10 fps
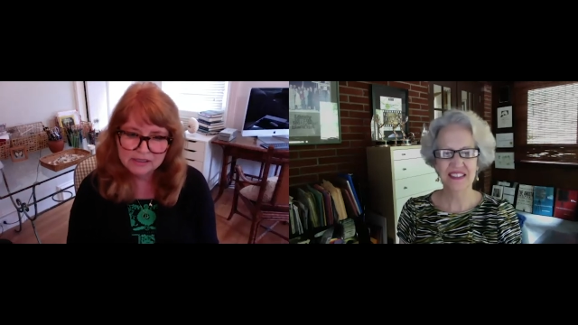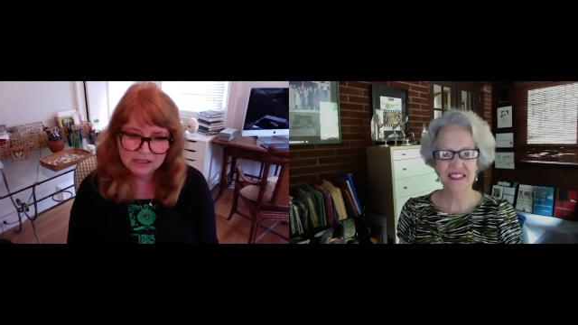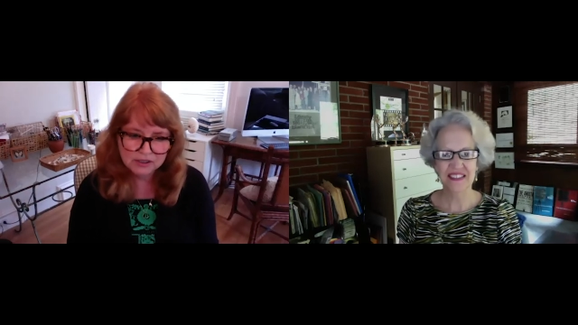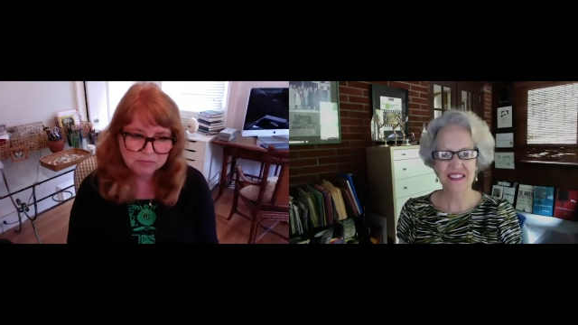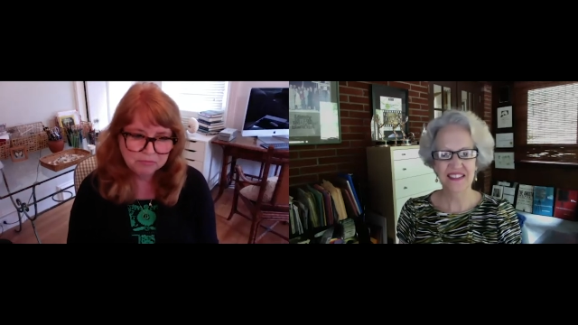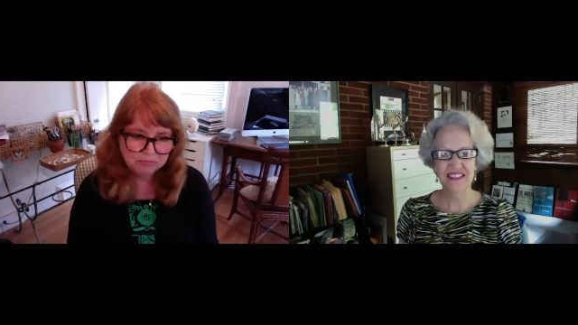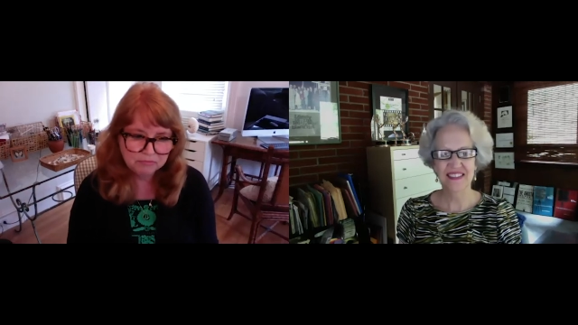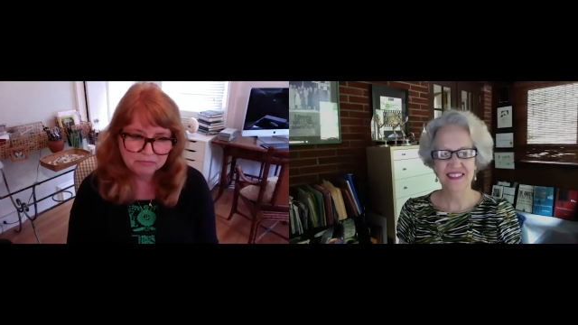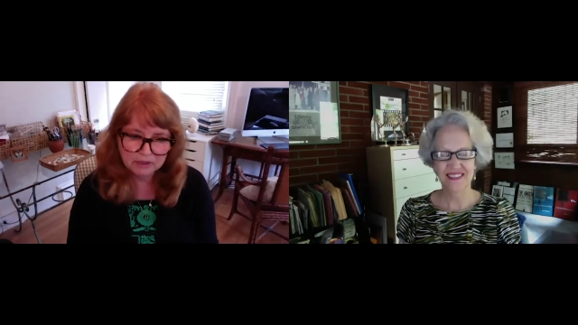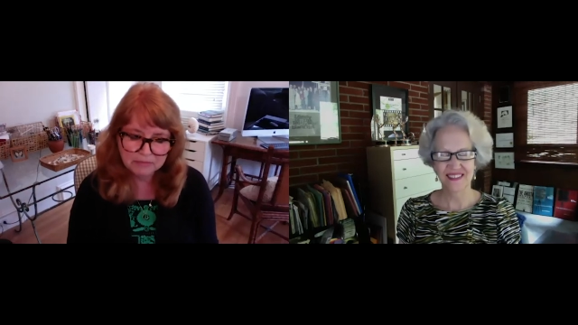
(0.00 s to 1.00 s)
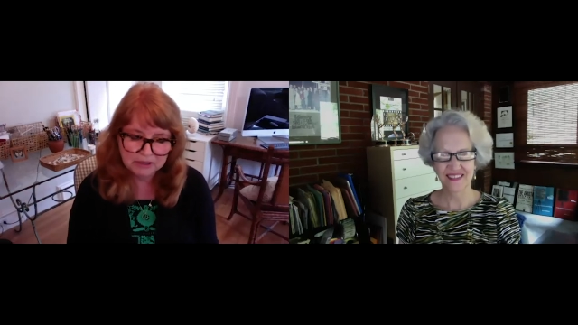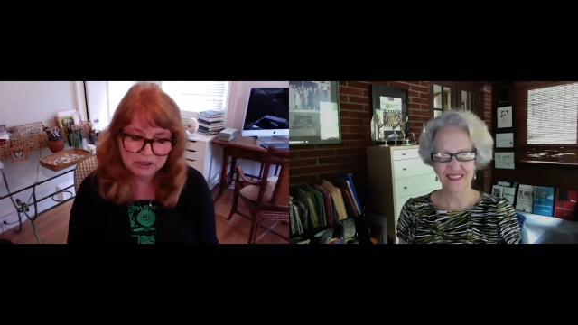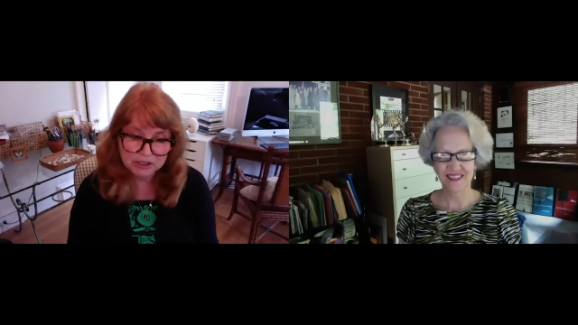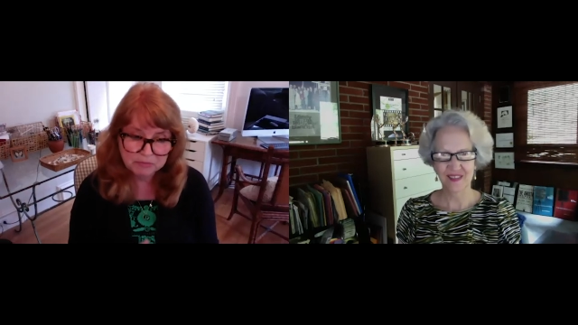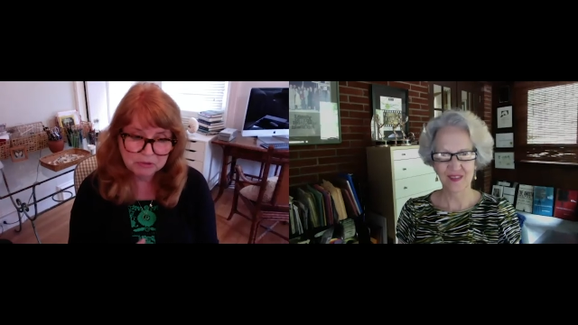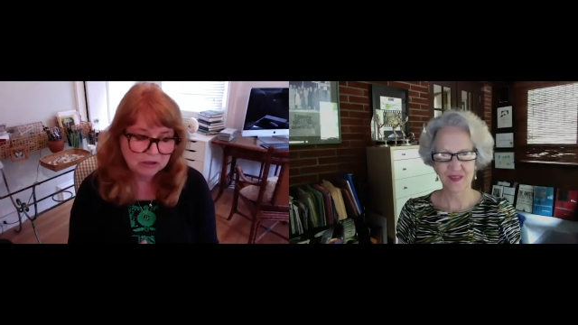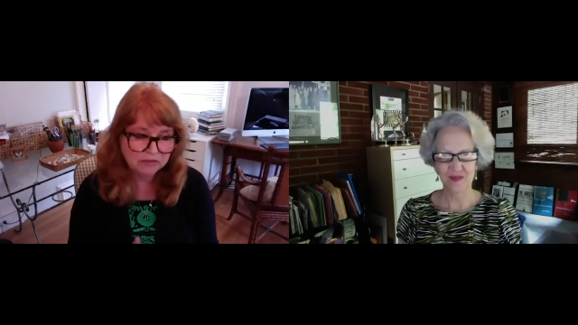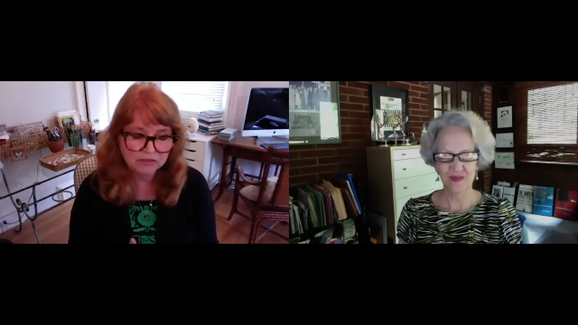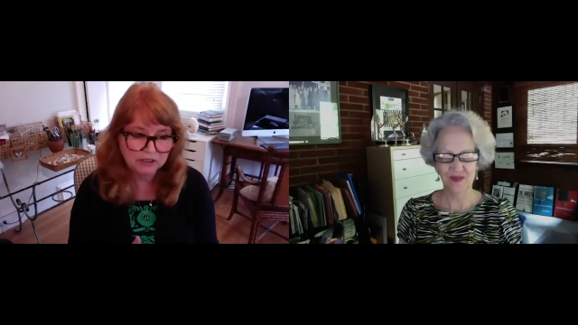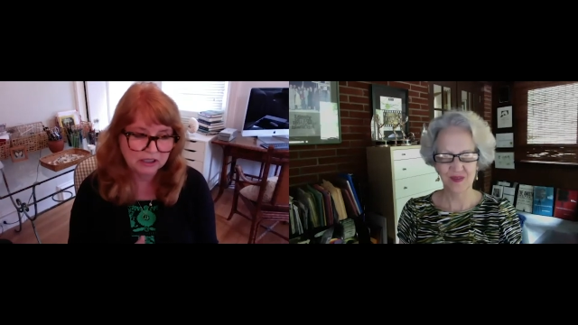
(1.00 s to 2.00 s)
Speaker 1: just
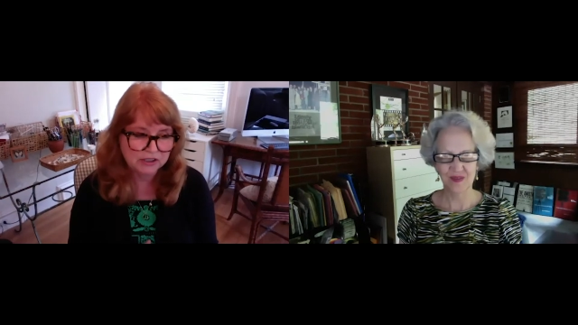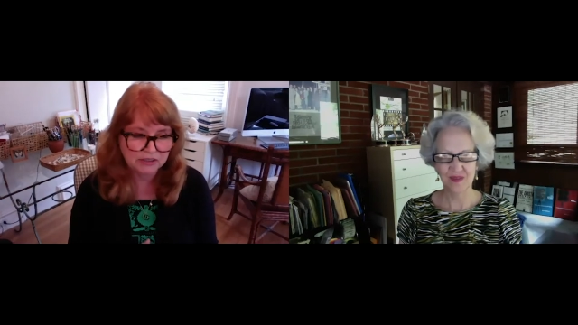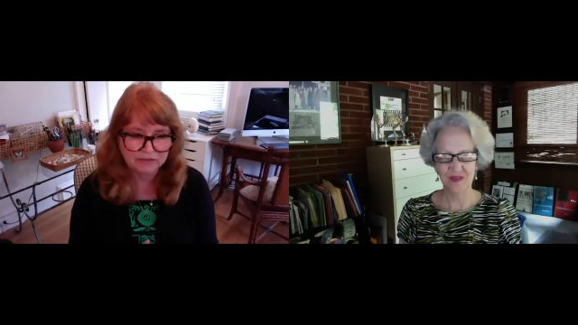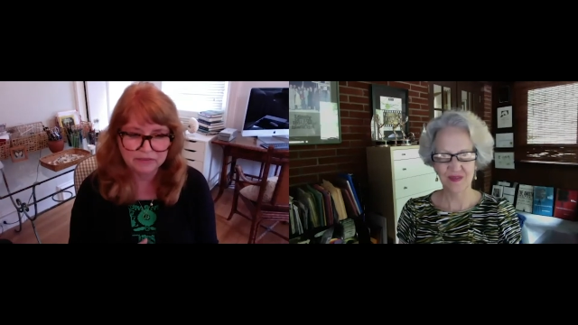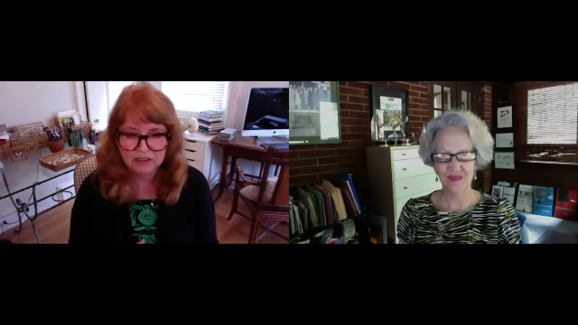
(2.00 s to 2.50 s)
beautiful footage of